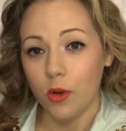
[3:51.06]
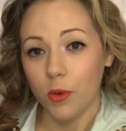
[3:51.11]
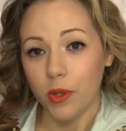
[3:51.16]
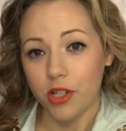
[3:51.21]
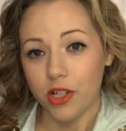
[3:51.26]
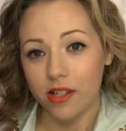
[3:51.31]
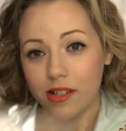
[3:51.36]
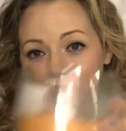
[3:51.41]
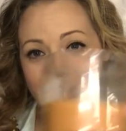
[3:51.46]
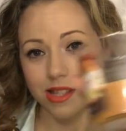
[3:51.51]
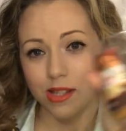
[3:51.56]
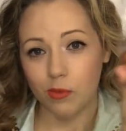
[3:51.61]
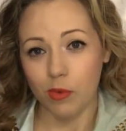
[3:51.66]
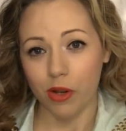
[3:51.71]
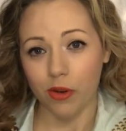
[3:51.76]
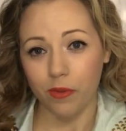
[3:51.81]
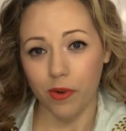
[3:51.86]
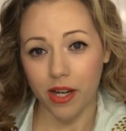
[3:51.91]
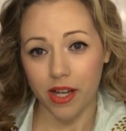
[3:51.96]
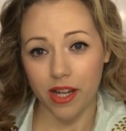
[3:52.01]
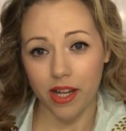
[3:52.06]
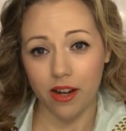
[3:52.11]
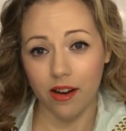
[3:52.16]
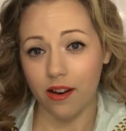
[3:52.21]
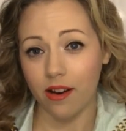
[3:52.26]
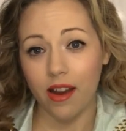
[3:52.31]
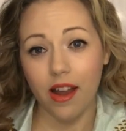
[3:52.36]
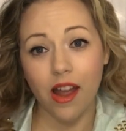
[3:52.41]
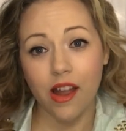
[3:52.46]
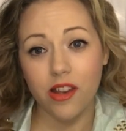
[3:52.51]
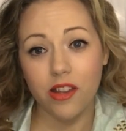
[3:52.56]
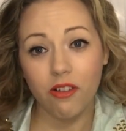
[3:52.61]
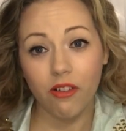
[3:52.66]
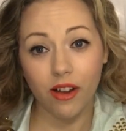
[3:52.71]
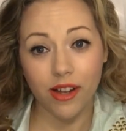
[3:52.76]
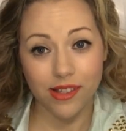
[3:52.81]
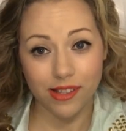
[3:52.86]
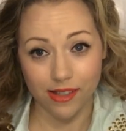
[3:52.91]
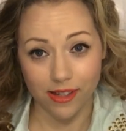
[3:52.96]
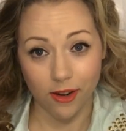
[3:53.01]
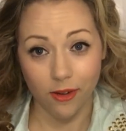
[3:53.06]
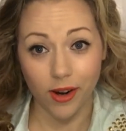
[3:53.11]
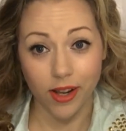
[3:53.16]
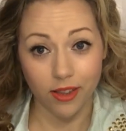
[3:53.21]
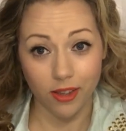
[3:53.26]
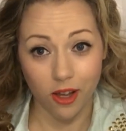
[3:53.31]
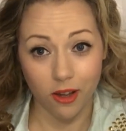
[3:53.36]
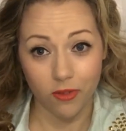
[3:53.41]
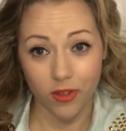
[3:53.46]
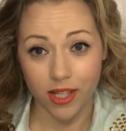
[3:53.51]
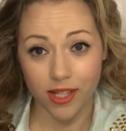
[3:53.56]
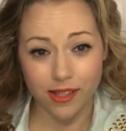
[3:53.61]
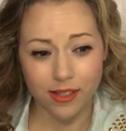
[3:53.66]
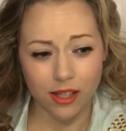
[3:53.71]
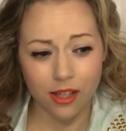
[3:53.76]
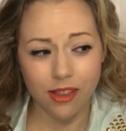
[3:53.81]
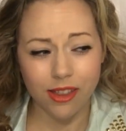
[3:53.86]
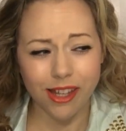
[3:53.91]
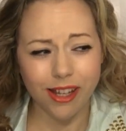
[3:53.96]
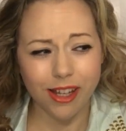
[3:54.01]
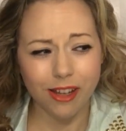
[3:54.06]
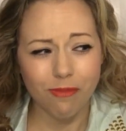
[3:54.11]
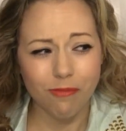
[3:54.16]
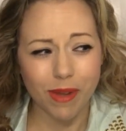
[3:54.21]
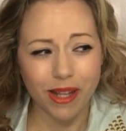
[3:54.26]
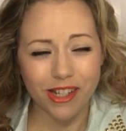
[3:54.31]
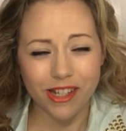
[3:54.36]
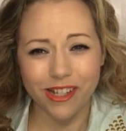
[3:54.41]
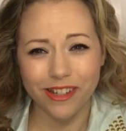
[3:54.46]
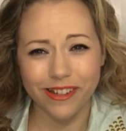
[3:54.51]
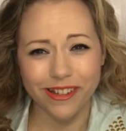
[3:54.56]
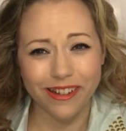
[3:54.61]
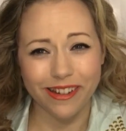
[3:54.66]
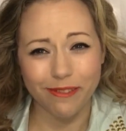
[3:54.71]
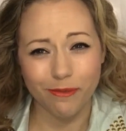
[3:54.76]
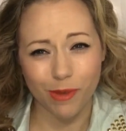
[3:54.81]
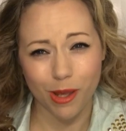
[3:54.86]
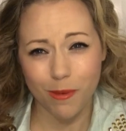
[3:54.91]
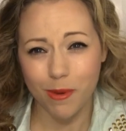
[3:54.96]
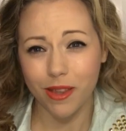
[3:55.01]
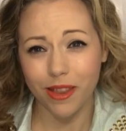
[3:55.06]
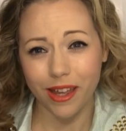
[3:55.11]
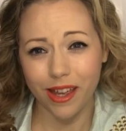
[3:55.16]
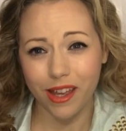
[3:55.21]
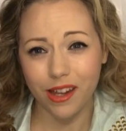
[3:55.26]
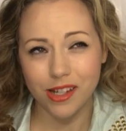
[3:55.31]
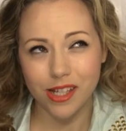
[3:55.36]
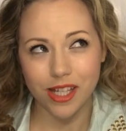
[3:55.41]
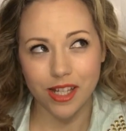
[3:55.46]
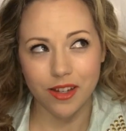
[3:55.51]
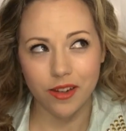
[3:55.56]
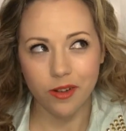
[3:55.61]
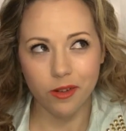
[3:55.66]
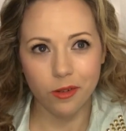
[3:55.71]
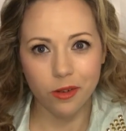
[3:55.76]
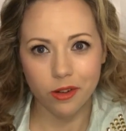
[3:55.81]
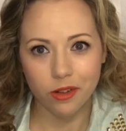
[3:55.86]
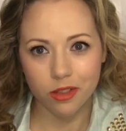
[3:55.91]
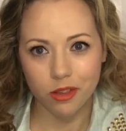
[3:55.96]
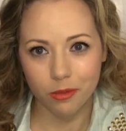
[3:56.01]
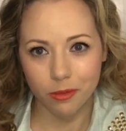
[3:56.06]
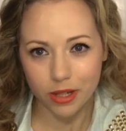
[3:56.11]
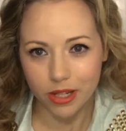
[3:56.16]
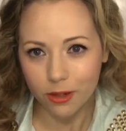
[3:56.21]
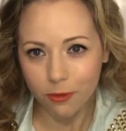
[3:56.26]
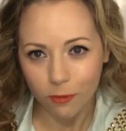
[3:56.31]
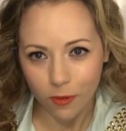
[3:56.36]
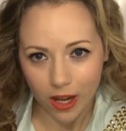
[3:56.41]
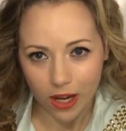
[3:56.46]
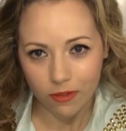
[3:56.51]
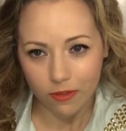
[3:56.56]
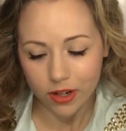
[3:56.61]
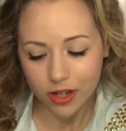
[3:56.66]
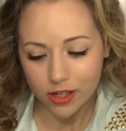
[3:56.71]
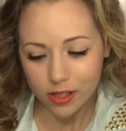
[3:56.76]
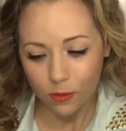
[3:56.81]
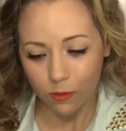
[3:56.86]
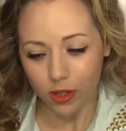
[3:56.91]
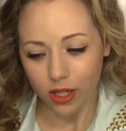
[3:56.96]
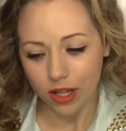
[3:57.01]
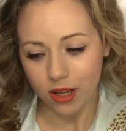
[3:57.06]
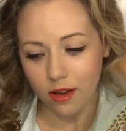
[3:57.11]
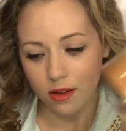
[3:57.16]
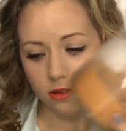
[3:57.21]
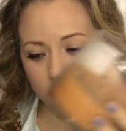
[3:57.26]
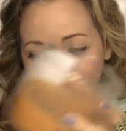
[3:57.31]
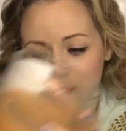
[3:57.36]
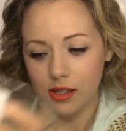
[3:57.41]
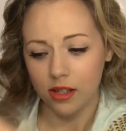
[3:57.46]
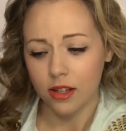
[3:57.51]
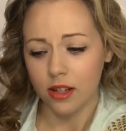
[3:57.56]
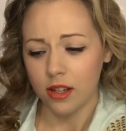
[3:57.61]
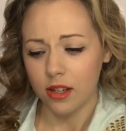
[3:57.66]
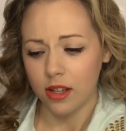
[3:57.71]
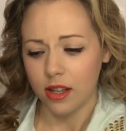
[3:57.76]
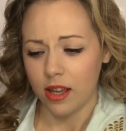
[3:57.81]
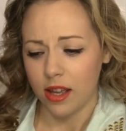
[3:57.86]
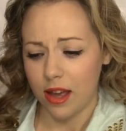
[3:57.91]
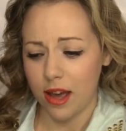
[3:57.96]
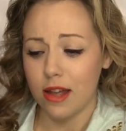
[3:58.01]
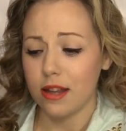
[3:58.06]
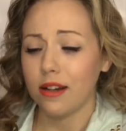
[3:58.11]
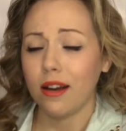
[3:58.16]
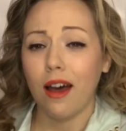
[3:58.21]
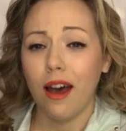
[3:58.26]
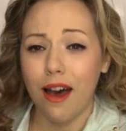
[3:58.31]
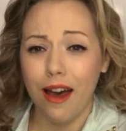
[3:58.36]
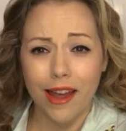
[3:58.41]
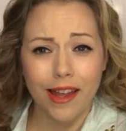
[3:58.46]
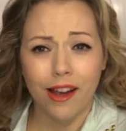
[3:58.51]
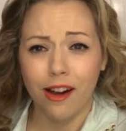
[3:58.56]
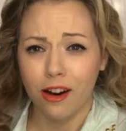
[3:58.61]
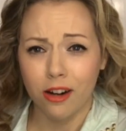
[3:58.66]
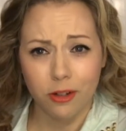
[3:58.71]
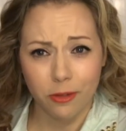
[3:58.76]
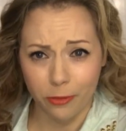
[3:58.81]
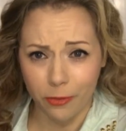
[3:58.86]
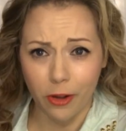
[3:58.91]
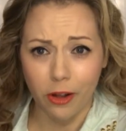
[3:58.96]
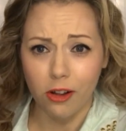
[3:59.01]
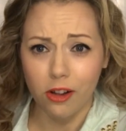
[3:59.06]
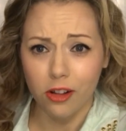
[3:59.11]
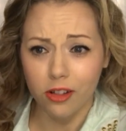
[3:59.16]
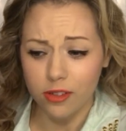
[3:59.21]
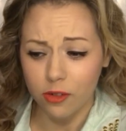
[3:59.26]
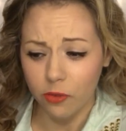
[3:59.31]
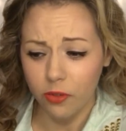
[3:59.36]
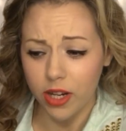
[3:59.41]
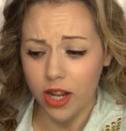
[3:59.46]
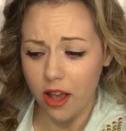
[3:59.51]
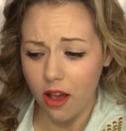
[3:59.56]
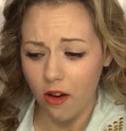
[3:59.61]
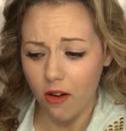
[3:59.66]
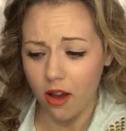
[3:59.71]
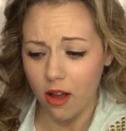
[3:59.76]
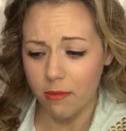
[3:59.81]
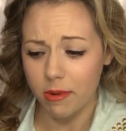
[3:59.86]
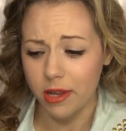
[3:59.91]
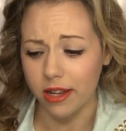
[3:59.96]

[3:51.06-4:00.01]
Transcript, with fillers: which is this one right here. And you guys know I love this. I think I've mentioned it in maybe like two or three favorites videos and an I Heart Fall video. I